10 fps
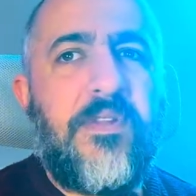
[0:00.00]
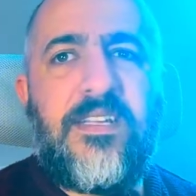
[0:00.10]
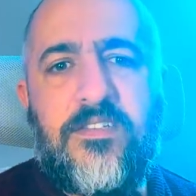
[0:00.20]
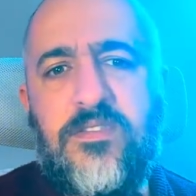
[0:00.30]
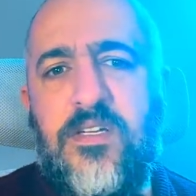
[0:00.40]

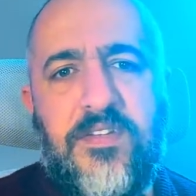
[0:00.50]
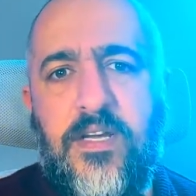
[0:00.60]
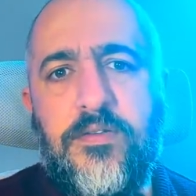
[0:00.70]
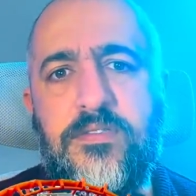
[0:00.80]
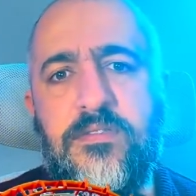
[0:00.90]
then there's nothing
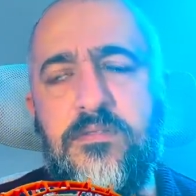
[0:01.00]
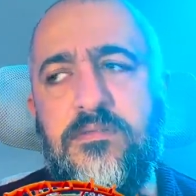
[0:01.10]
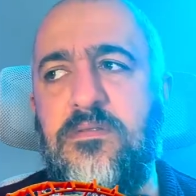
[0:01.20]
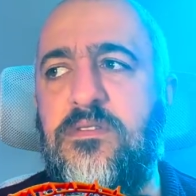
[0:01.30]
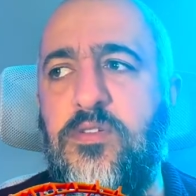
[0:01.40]
else
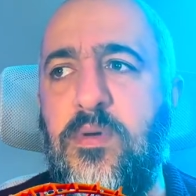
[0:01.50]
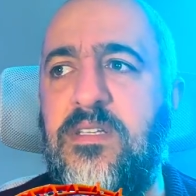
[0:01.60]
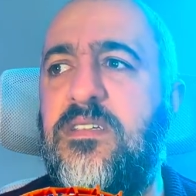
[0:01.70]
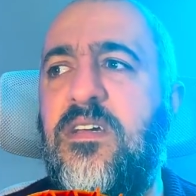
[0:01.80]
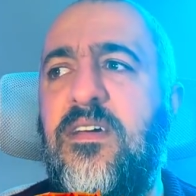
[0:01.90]
to
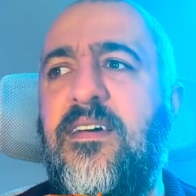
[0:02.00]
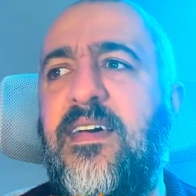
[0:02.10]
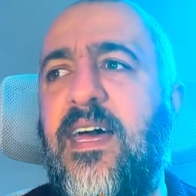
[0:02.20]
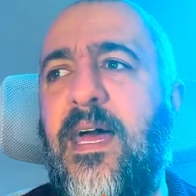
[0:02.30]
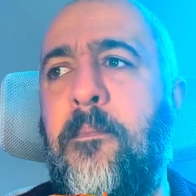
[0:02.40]
it.
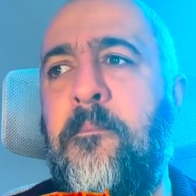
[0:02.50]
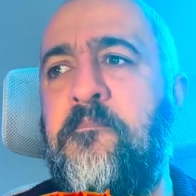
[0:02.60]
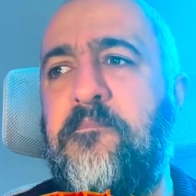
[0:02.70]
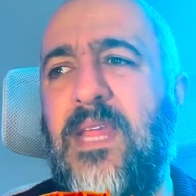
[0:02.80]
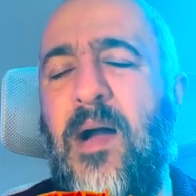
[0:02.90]

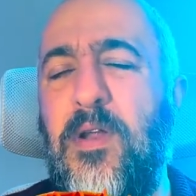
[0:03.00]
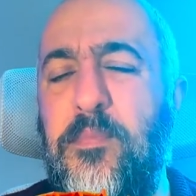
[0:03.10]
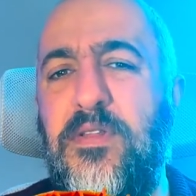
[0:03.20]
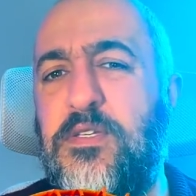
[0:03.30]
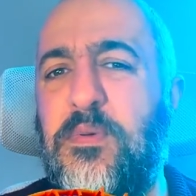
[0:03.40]
I'm going to
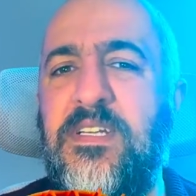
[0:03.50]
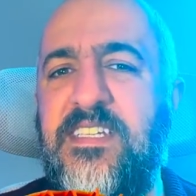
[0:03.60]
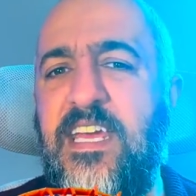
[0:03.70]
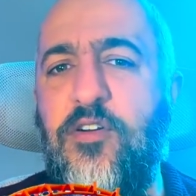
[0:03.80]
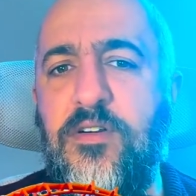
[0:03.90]
put this one in
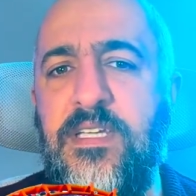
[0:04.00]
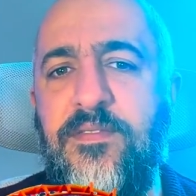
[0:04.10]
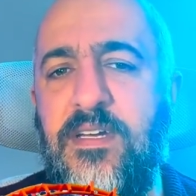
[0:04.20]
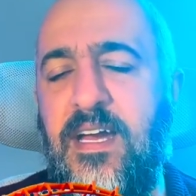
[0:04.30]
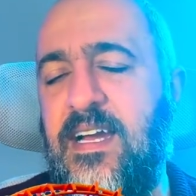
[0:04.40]
take it or leave
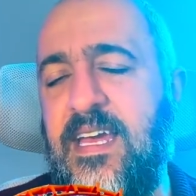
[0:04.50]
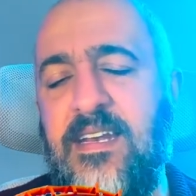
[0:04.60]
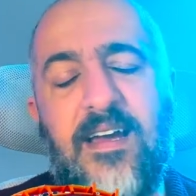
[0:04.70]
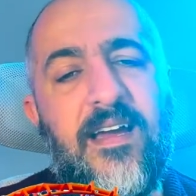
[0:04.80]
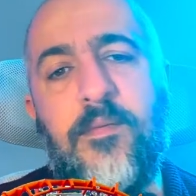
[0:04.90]
it.
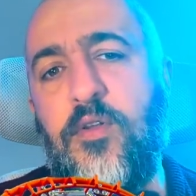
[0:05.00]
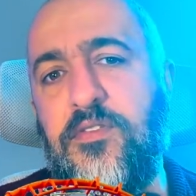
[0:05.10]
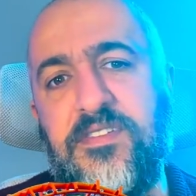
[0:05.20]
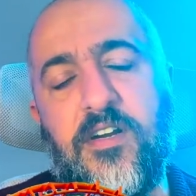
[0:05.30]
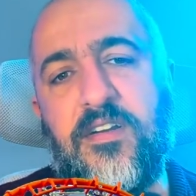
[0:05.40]
Again, I am not
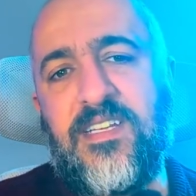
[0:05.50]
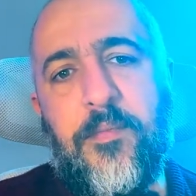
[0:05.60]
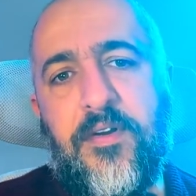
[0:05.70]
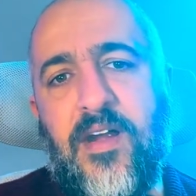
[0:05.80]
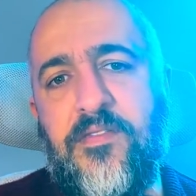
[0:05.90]
the target
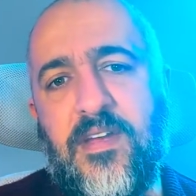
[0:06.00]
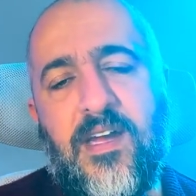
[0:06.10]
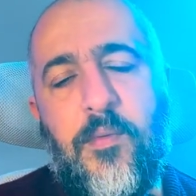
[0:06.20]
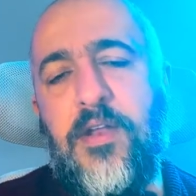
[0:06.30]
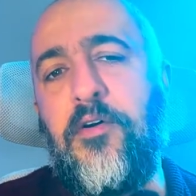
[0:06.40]
demographic.
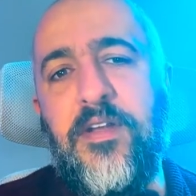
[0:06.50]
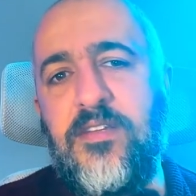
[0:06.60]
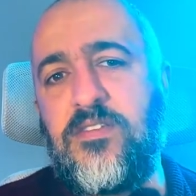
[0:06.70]
I went on it